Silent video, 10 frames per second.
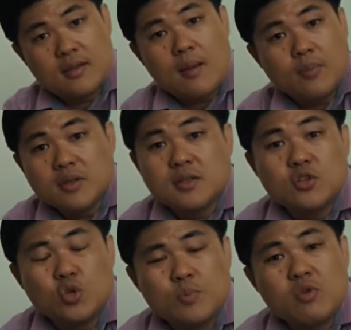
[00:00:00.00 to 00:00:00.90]
That
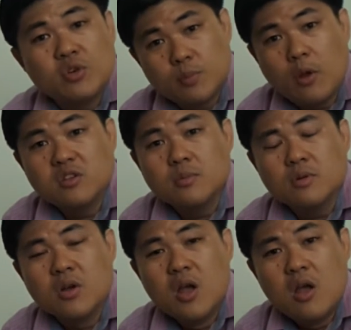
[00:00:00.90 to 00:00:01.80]
person should be
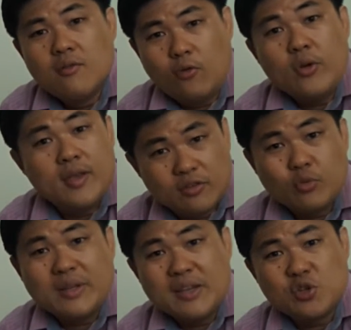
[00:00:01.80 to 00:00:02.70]
responsible for
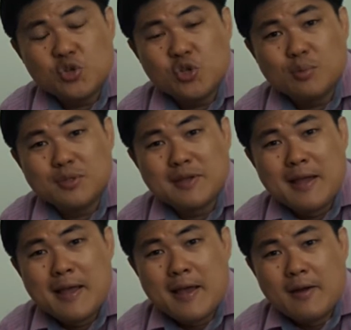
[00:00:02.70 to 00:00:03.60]
his relationships,
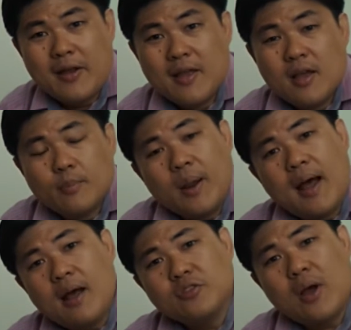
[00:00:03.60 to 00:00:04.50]
right? But
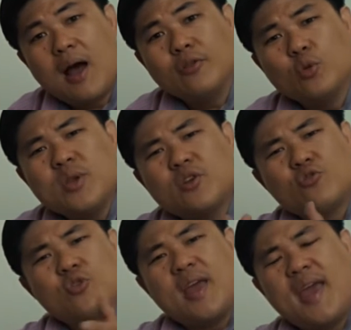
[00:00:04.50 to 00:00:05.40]
how, so, how do we
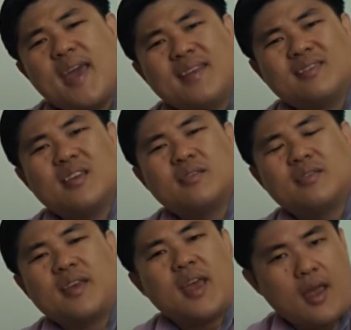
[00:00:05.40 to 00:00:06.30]
create
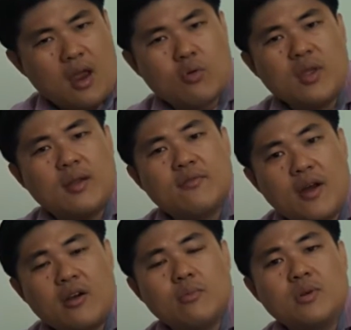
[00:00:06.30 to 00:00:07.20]
this caring
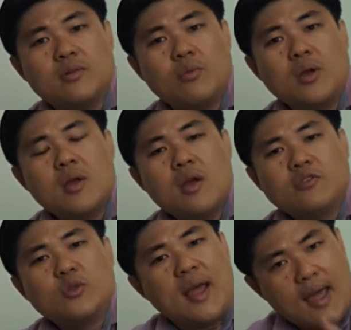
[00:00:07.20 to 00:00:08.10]
environment, right,
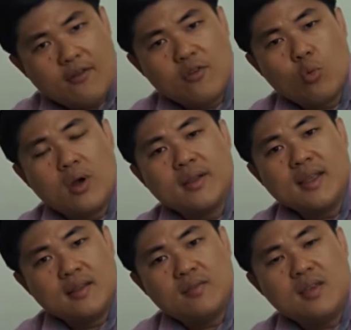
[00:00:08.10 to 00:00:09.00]
so that everyone
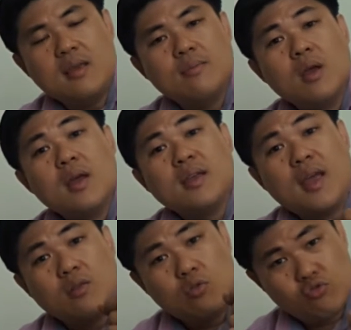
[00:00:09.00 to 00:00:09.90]
in the team
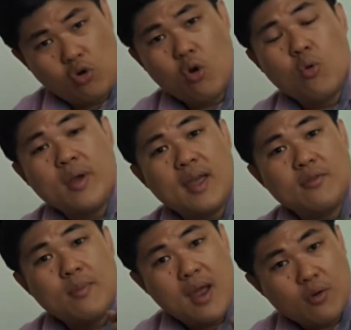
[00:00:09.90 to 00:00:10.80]
can grow
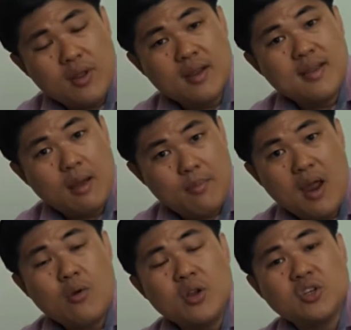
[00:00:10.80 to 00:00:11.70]
in, marriage, in their
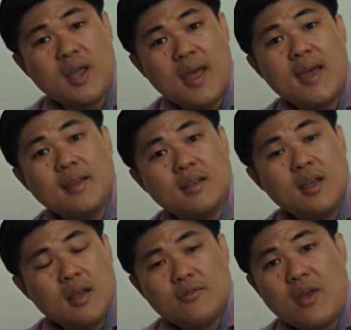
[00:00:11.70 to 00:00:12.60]
marriage and
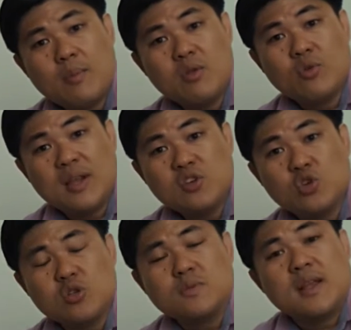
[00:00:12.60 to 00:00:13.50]
family
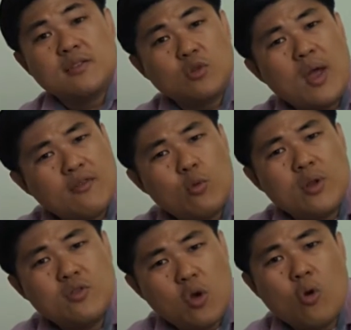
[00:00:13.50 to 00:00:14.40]
relationships. And so
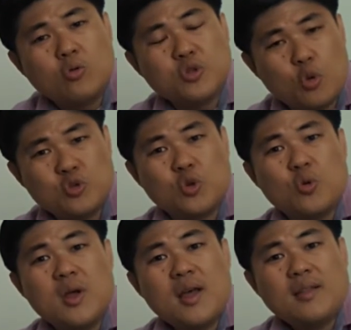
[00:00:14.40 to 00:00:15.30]
everyone knows
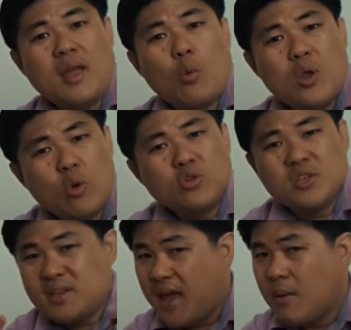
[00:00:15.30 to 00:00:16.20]
also that we don't
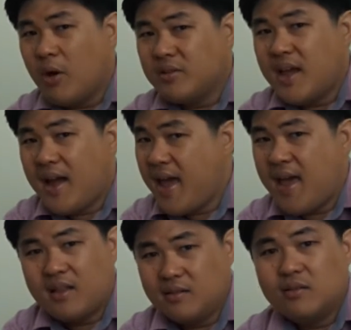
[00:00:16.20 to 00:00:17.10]
just care about their
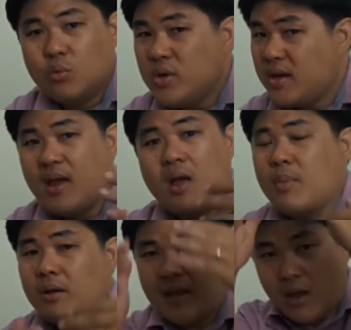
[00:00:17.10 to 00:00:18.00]
hands, we care
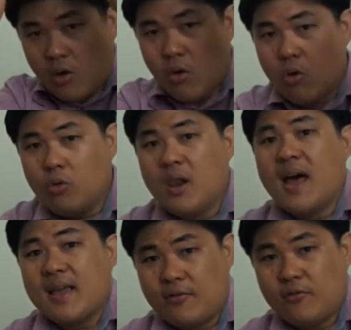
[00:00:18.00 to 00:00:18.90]
about their whole
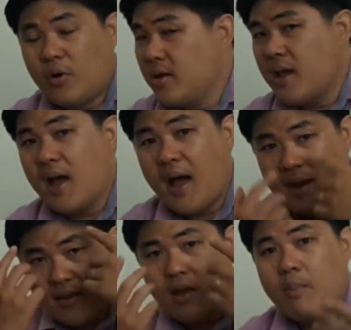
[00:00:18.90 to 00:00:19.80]
life, right? Their
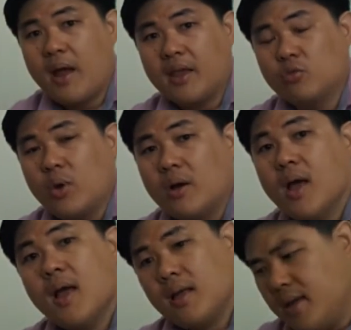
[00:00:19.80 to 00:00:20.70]
heart and their mind as well.
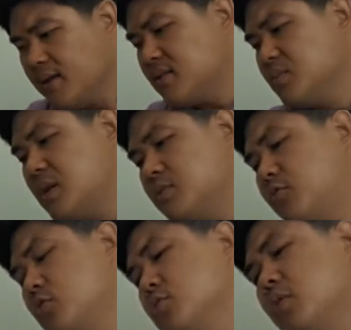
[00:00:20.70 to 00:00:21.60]
Here are some tips
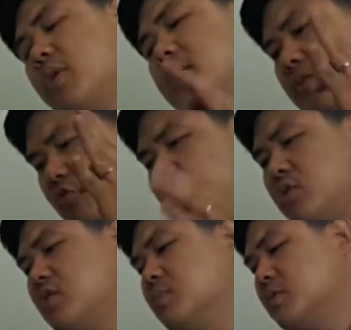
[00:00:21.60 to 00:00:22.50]
for you, alright? Here's
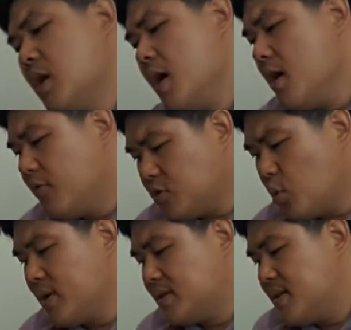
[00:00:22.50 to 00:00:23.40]
three tips.
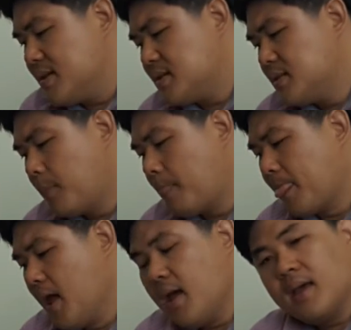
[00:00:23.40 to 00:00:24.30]
First one is this
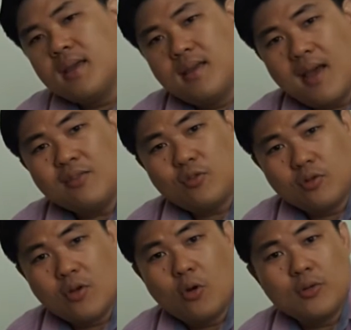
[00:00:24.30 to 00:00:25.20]
get
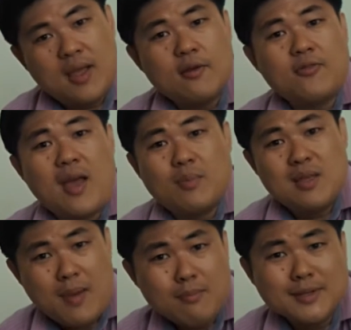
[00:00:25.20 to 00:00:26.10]
to know their
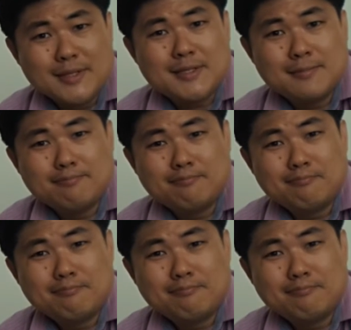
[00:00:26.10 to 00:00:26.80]
family members.